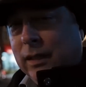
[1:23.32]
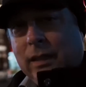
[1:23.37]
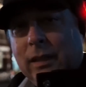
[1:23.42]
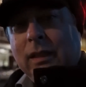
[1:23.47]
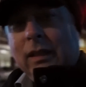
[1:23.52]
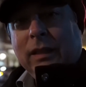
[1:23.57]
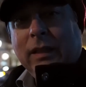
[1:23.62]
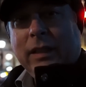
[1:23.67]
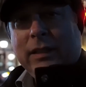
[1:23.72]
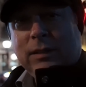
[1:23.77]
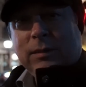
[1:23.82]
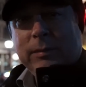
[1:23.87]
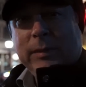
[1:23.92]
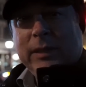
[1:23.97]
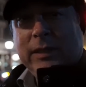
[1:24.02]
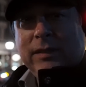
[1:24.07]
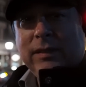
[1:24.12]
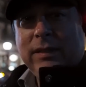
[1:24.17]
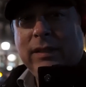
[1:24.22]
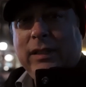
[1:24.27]
it lets me
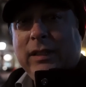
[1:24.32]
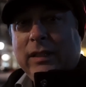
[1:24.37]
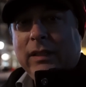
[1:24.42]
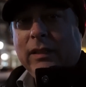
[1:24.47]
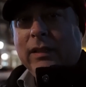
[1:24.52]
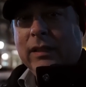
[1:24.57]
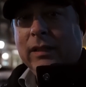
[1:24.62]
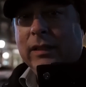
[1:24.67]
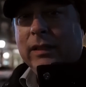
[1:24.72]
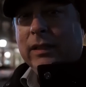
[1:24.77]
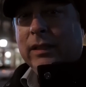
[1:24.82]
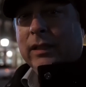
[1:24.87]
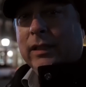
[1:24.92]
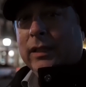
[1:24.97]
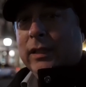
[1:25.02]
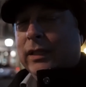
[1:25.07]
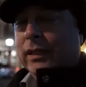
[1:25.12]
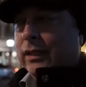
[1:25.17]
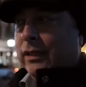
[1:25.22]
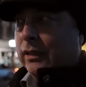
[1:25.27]
see
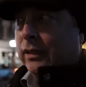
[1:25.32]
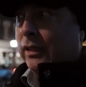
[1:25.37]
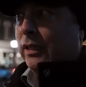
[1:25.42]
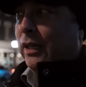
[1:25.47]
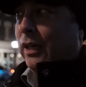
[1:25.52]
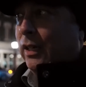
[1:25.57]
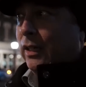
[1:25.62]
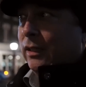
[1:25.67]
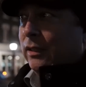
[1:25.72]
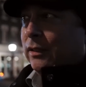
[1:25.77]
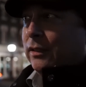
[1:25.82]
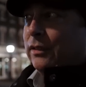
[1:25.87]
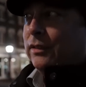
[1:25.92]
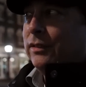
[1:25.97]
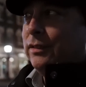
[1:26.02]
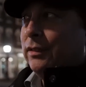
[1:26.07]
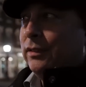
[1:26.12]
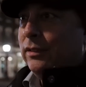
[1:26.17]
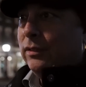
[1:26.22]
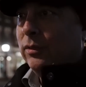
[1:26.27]
the
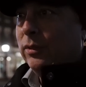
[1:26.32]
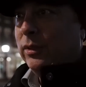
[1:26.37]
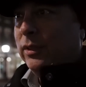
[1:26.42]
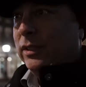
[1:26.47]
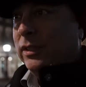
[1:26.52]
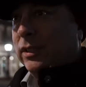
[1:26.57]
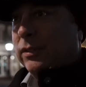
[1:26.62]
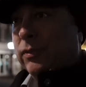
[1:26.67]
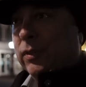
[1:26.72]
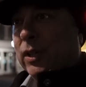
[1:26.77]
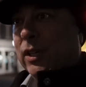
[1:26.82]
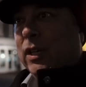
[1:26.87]
colors or the different